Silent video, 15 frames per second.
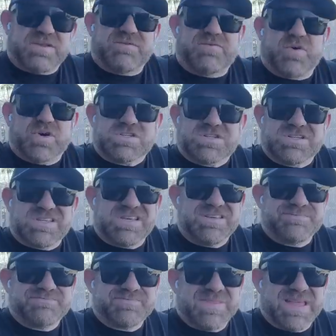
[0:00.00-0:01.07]

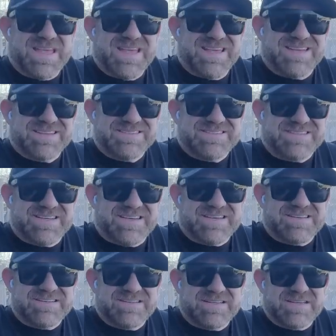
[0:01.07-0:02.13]
unfortunately, and
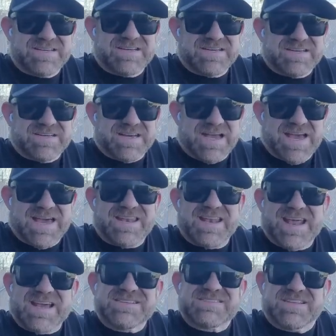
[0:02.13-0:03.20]
uh, I had
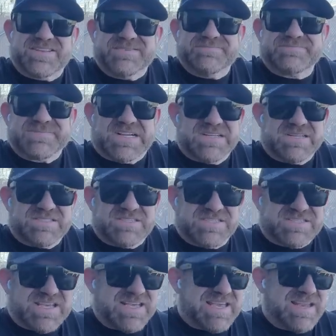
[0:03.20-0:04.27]
an accident,
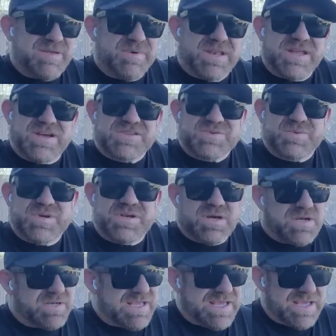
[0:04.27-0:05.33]
just like anybody else would
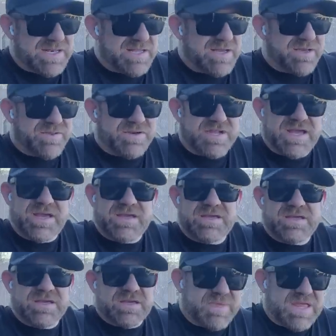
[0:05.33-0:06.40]
on any other
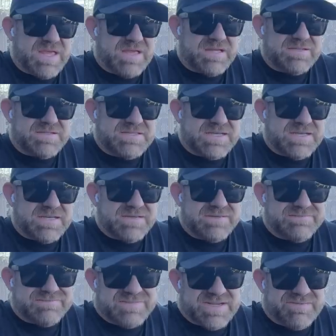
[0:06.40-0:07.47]
day. And uh,
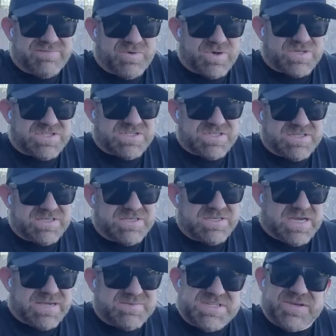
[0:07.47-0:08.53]
unfortunately,
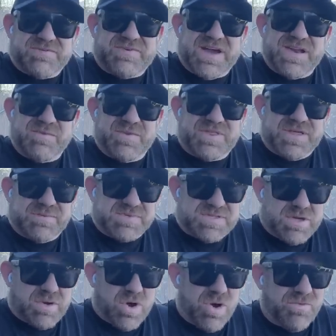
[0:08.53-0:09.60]
I'm still fighting with them.
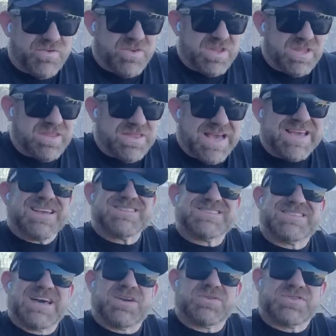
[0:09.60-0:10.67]
So hopefully that gets
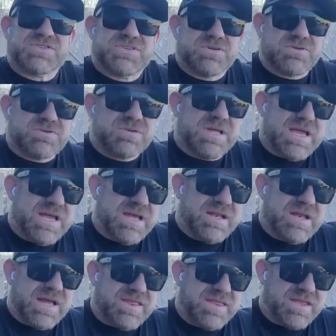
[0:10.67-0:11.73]
settled soon.
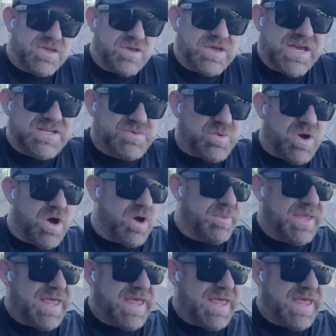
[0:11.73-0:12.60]
And I think you guys will all be